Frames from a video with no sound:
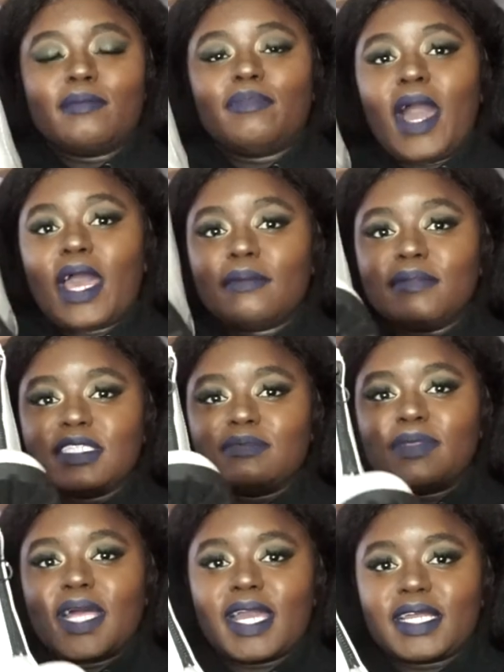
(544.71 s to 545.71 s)
the bottom is
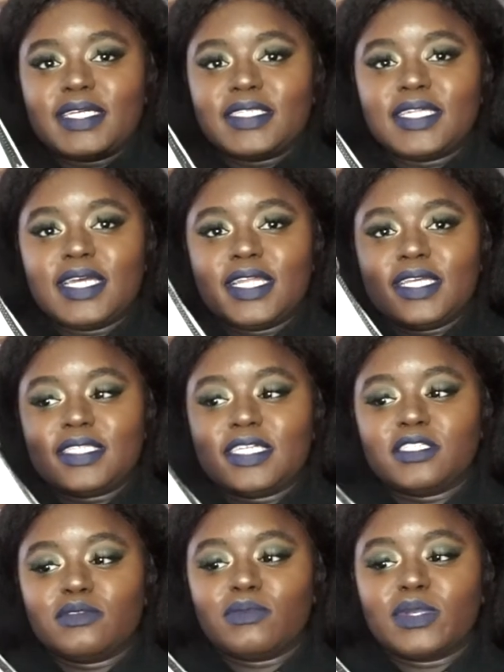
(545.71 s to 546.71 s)
black because then it
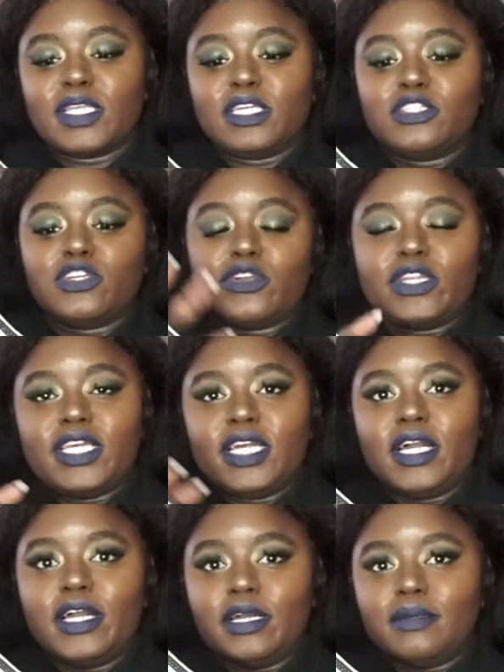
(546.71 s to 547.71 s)
doesn't really dirty
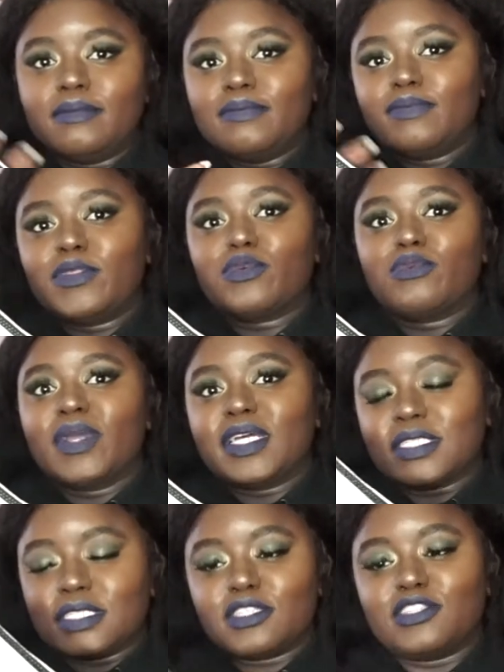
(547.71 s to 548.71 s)
up the
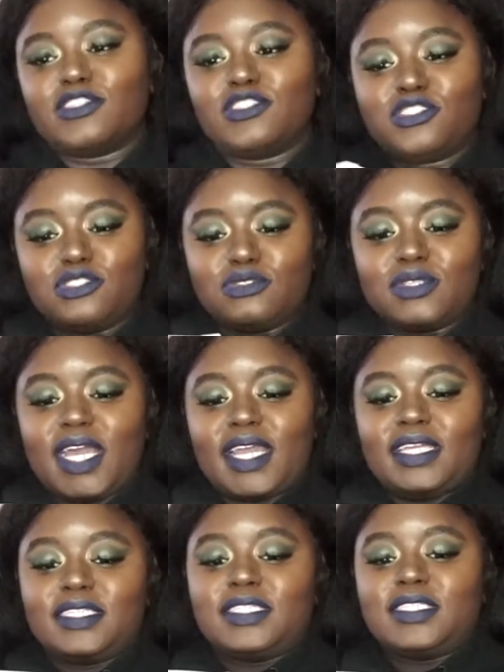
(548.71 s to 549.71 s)
rest of the shoe.
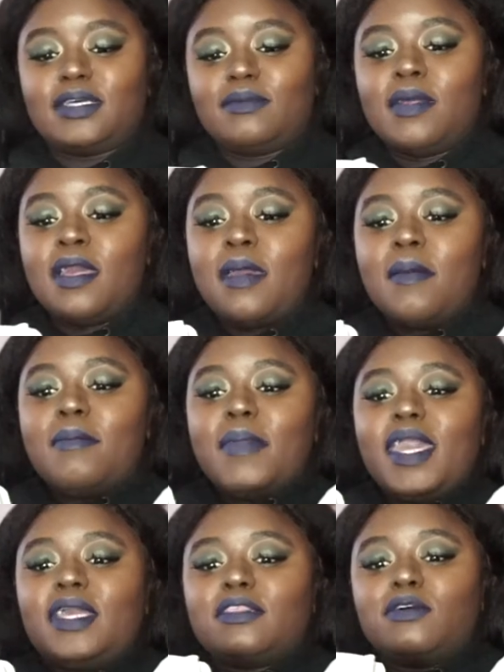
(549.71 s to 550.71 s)
Like, it doesn't
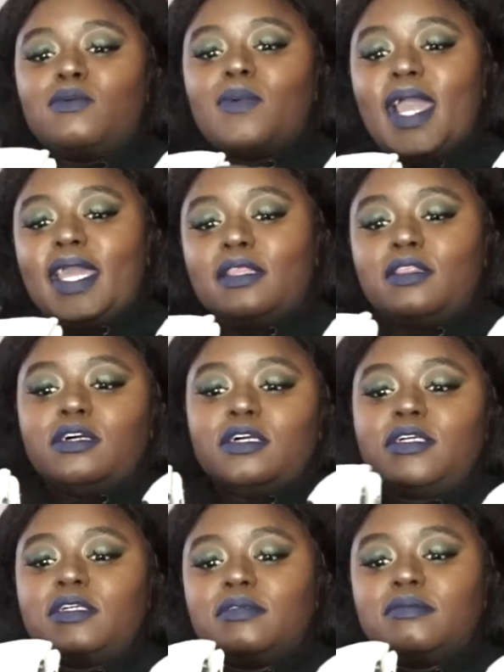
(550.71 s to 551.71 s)
make the white
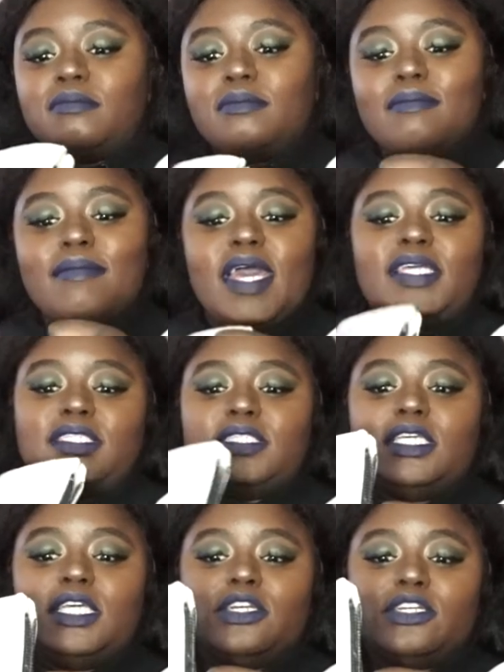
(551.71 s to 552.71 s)
look
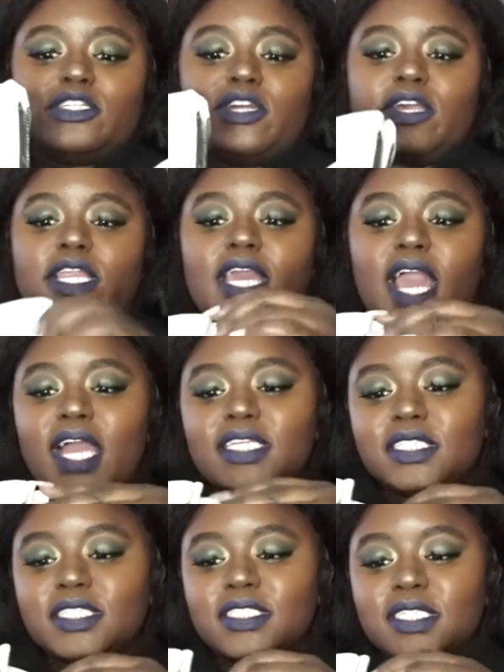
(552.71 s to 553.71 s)
messy or dirty. I
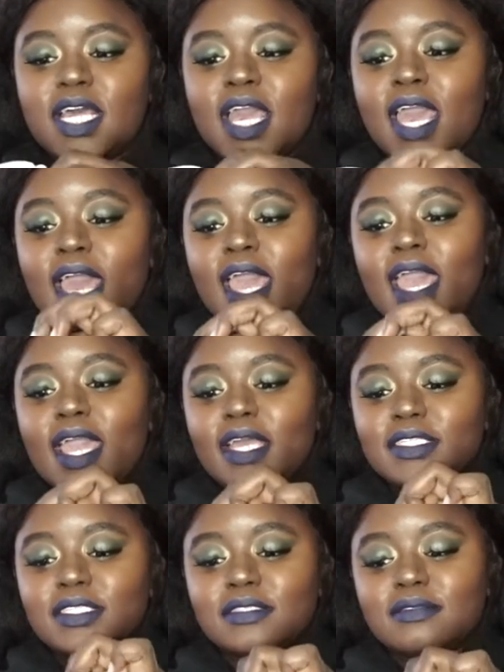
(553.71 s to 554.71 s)
just,
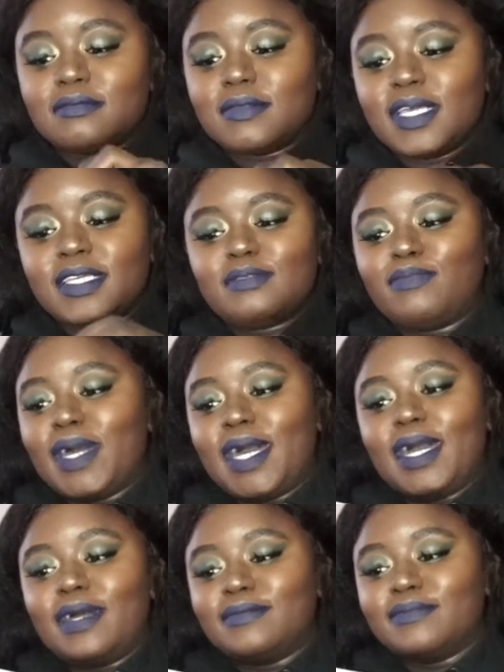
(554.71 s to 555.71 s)
it's
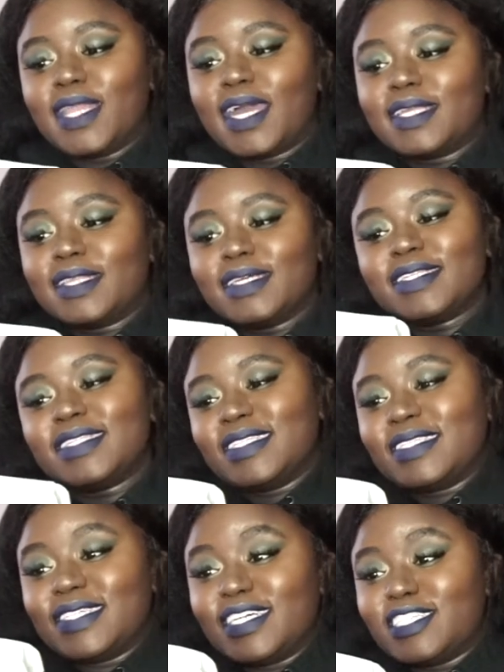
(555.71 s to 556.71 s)
bomb. Like, this
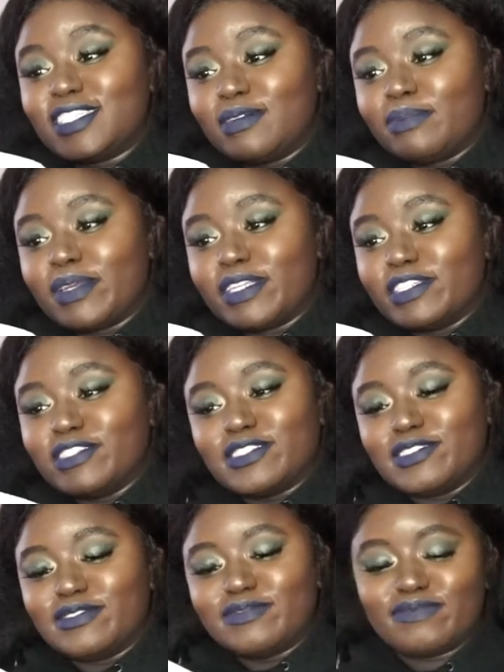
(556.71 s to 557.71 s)
is such a pretty
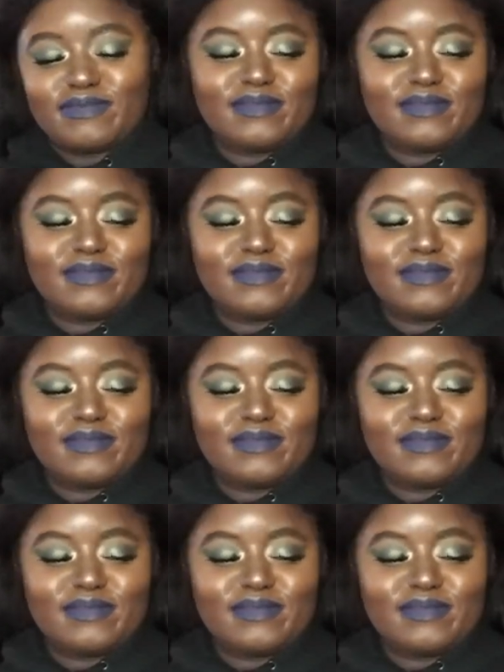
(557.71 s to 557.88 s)
shoe.